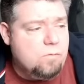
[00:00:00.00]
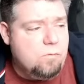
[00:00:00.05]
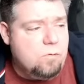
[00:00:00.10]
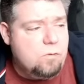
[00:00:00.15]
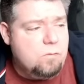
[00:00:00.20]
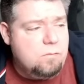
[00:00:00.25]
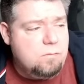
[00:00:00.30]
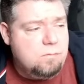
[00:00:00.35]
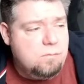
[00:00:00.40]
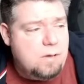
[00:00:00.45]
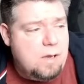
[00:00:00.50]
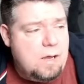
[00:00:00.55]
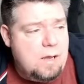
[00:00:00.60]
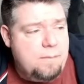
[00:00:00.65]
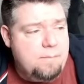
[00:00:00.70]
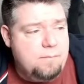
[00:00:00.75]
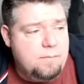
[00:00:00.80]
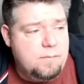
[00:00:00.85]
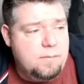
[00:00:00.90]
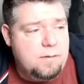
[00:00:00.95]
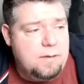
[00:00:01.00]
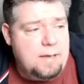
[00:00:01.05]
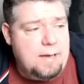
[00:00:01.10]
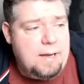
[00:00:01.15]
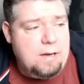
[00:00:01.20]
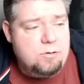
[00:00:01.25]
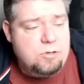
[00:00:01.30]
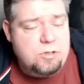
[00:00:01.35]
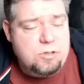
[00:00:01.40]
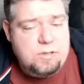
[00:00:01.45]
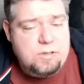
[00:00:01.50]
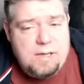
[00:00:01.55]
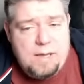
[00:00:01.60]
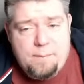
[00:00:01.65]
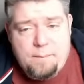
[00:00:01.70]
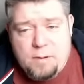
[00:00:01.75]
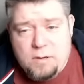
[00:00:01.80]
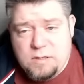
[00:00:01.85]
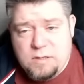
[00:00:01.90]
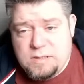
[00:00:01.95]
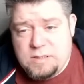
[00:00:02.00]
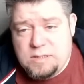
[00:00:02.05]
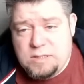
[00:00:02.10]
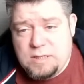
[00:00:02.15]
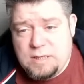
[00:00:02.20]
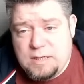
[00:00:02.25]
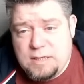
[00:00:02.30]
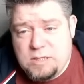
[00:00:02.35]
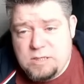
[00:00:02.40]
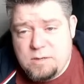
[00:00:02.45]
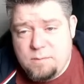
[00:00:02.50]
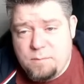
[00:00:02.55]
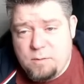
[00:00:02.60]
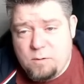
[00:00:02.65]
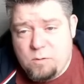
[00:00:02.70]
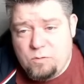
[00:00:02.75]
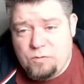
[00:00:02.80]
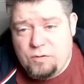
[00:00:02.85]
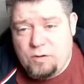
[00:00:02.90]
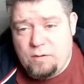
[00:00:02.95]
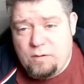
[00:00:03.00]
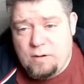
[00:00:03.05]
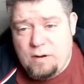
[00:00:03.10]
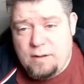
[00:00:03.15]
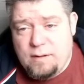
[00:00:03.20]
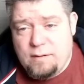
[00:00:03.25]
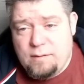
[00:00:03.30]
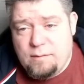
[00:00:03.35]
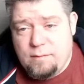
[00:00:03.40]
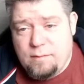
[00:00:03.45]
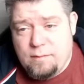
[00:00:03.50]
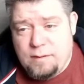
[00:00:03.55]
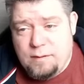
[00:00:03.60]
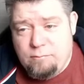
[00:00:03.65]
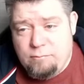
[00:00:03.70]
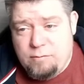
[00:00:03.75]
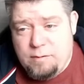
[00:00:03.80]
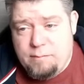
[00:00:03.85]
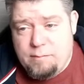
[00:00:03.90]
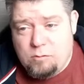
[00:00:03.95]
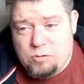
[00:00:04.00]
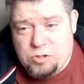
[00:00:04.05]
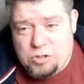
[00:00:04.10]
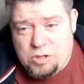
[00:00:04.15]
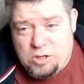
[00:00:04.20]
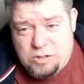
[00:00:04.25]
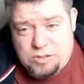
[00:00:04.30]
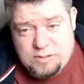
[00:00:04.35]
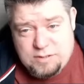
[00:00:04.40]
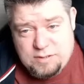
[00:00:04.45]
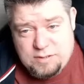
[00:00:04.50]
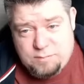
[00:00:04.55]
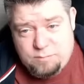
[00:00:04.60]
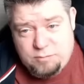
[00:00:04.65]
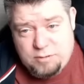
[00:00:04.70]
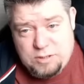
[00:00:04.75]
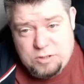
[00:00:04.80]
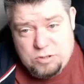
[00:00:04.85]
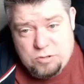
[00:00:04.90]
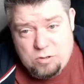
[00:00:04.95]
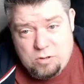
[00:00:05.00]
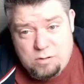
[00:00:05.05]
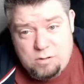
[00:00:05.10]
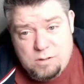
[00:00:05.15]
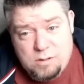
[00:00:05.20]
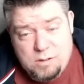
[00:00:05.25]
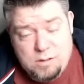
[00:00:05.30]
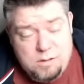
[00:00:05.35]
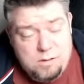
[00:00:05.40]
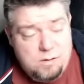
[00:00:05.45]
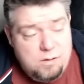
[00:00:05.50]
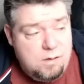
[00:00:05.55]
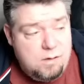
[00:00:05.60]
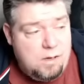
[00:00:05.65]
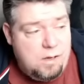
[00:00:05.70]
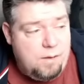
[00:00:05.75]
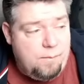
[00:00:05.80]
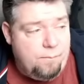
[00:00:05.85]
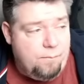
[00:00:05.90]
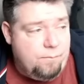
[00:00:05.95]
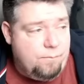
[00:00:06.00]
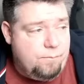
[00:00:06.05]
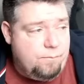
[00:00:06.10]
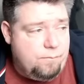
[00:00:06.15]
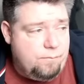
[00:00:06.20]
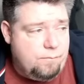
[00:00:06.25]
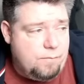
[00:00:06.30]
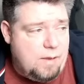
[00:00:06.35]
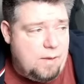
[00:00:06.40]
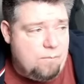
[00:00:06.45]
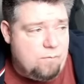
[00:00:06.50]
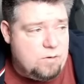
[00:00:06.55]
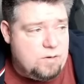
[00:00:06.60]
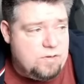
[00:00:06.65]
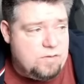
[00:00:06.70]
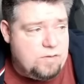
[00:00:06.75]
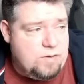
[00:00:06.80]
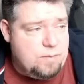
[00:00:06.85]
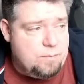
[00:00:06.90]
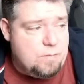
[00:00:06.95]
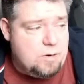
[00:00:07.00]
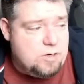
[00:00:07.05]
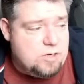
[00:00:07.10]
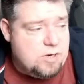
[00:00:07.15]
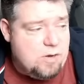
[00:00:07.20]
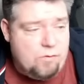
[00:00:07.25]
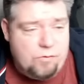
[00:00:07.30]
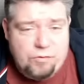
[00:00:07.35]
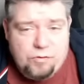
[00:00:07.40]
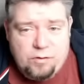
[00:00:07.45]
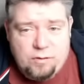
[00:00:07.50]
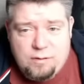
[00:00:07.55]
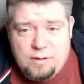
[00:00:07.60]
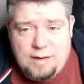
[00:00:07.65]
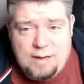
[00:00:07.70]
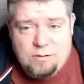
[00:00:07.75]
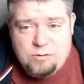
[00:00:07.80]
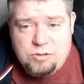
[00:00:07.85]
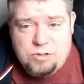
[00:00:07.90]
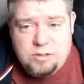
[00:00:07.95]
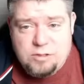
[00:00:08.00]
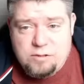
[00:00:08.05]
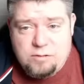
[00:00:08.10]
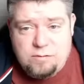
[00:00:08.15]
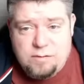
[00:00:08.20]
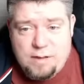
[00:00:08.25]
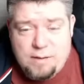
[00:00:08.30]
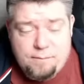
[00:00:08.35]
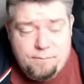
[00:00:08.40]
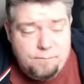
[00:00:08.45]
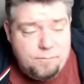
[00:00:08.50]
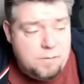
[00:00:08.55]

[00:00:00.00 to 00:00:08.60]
rule. It allows you to get bonuses to leadership, but also like the re-roll charges is pretty strong. I haven't really seen much else that allows you to do that.